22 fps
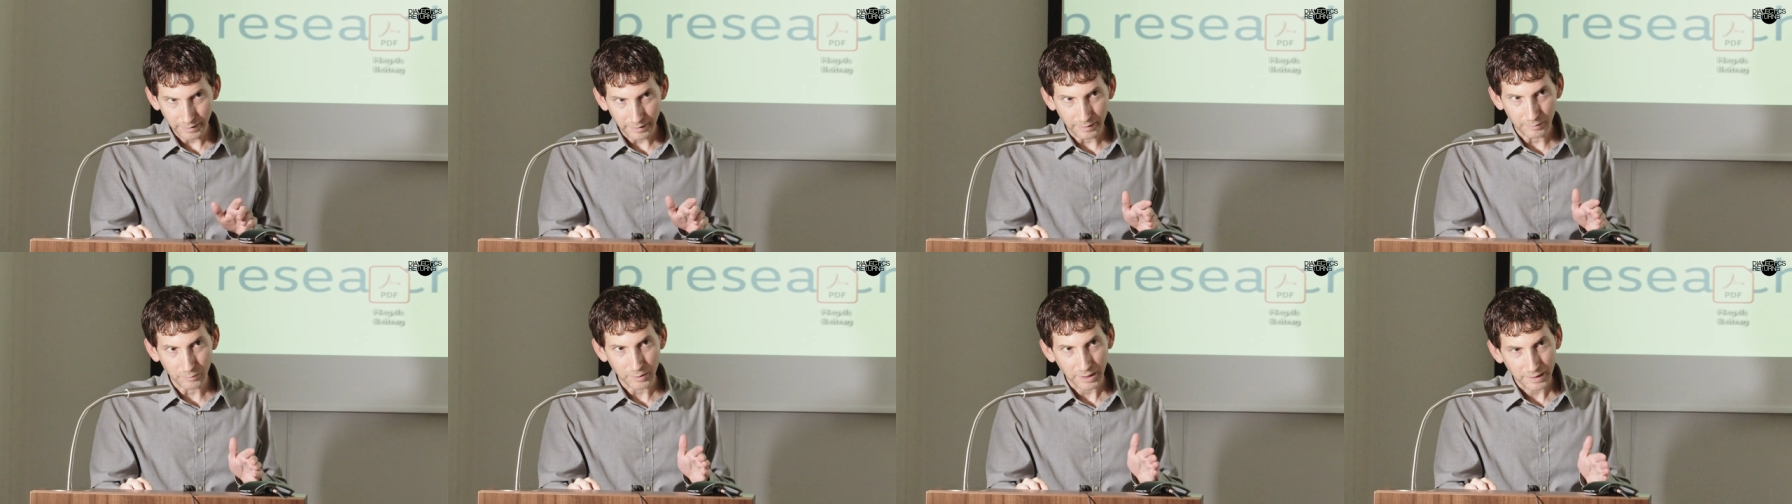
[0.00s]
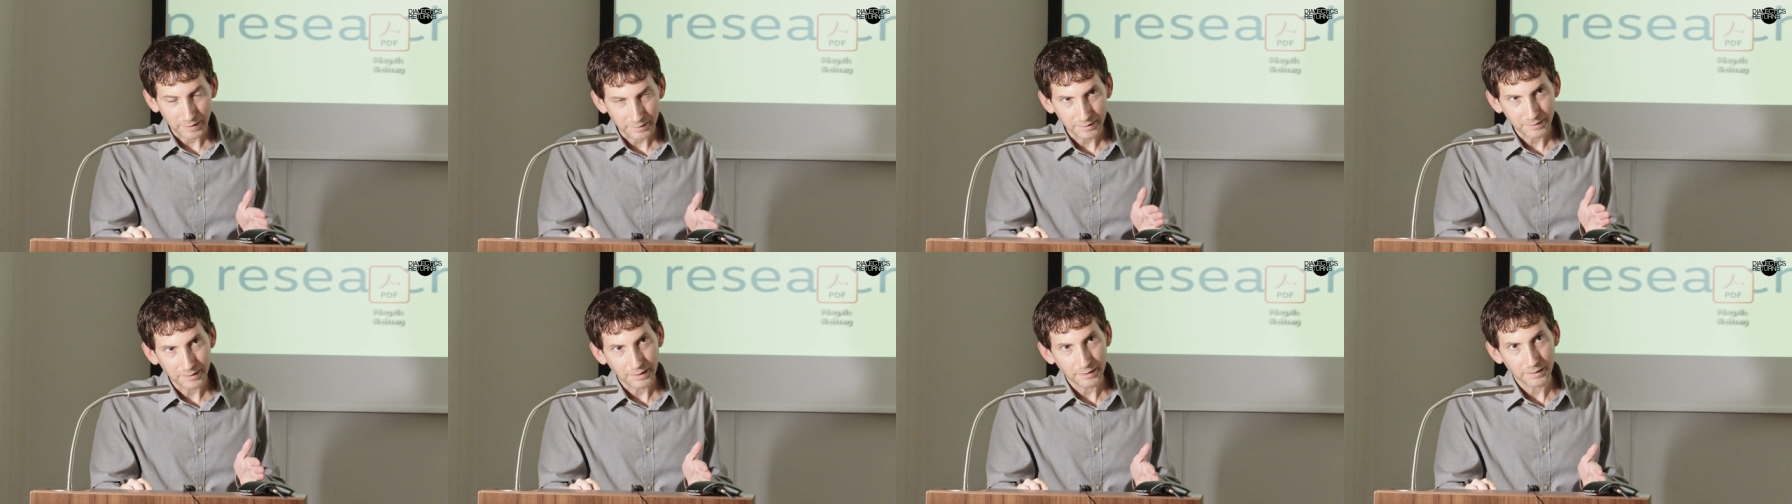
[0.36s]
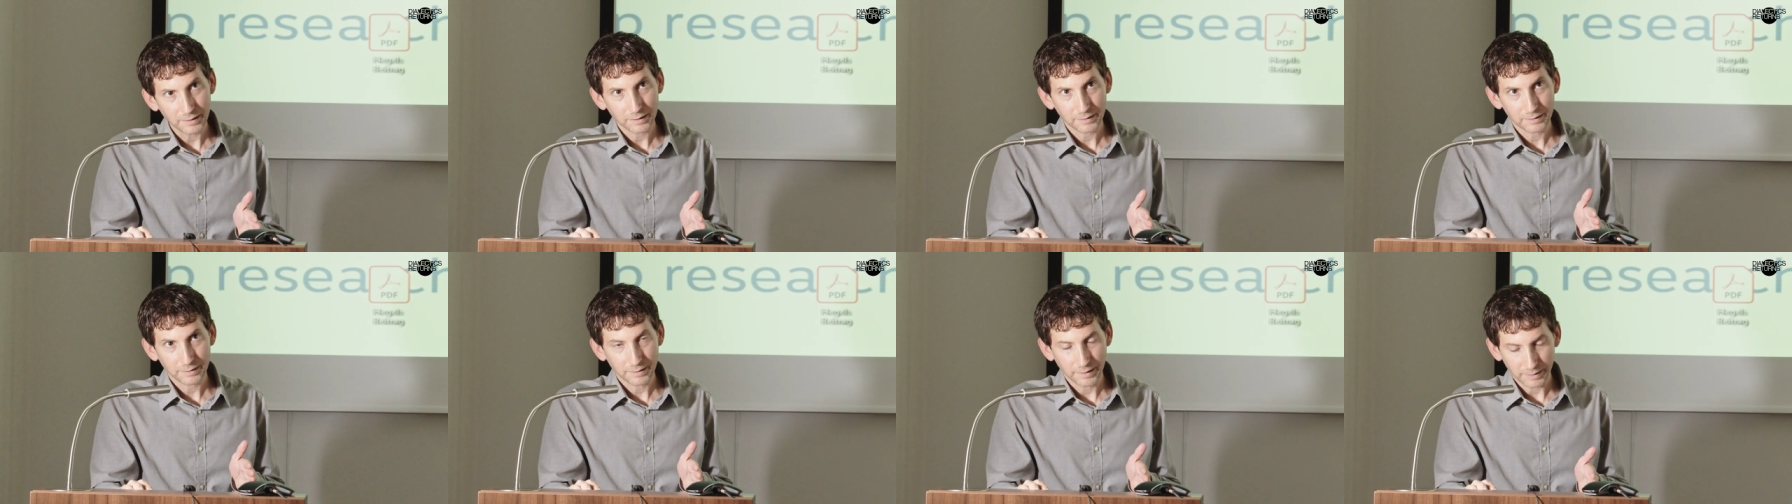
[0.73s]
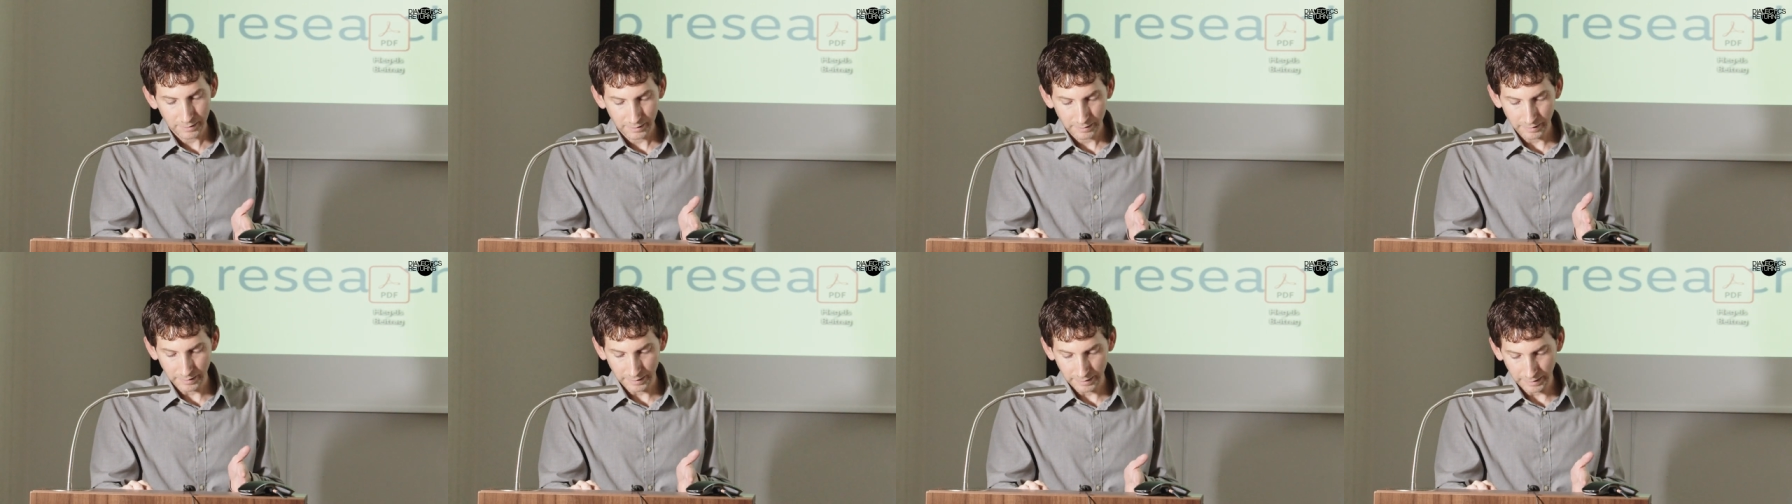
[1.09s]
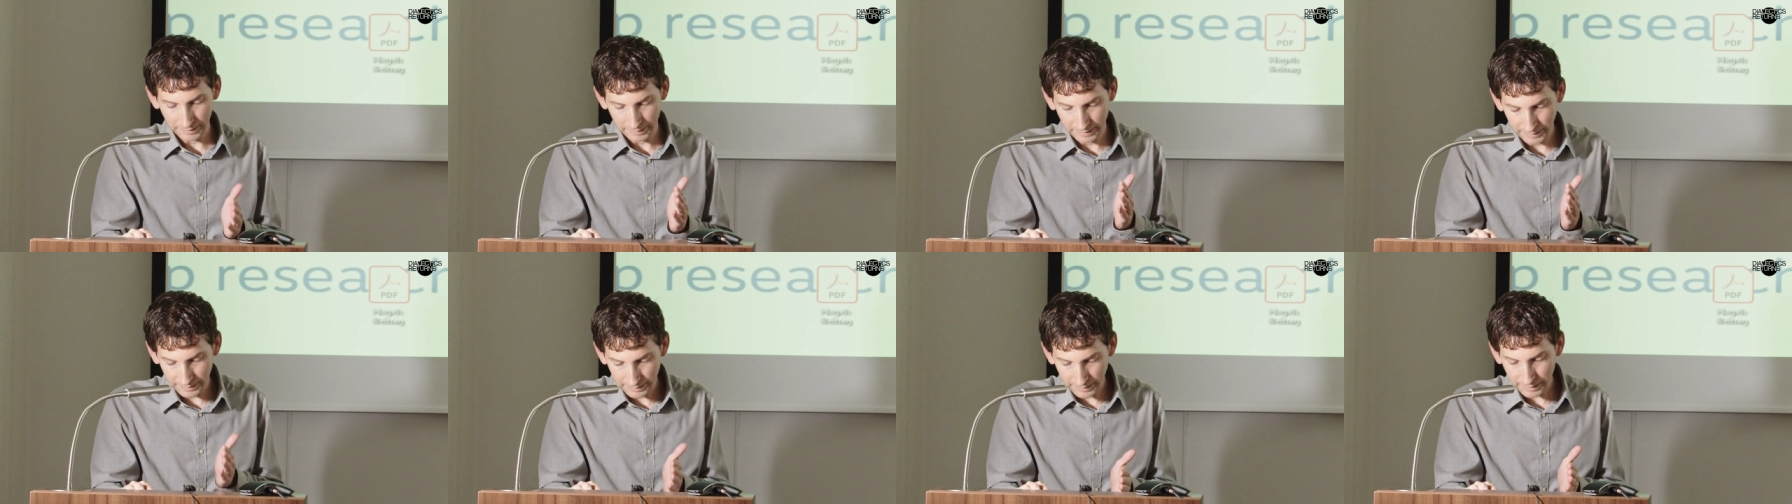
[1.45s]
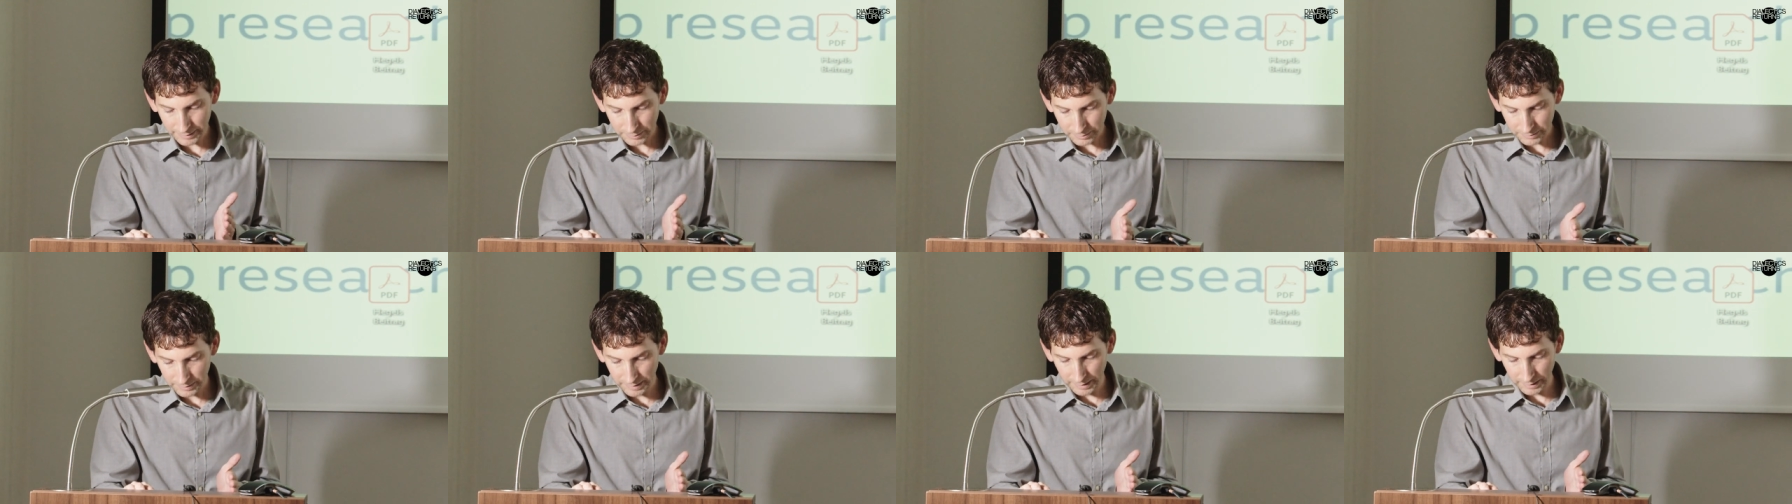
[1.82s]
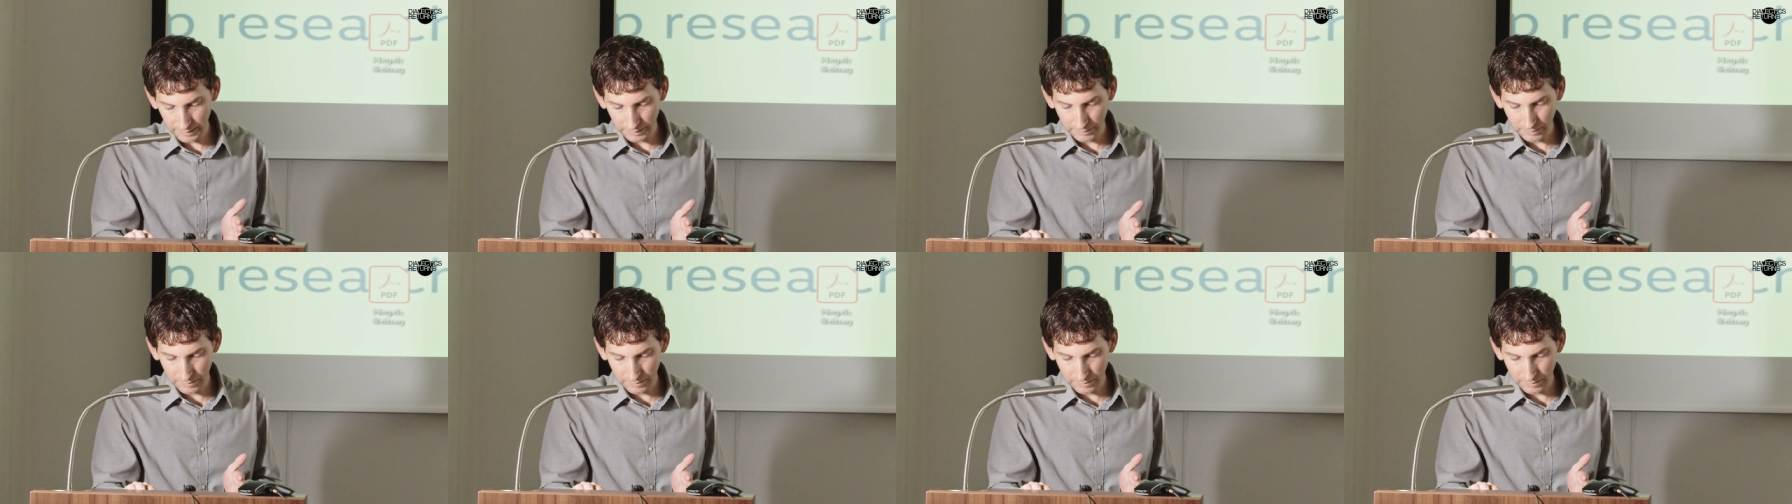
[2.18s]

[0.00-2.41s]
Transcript: and we can see that Kierkegaard, he not only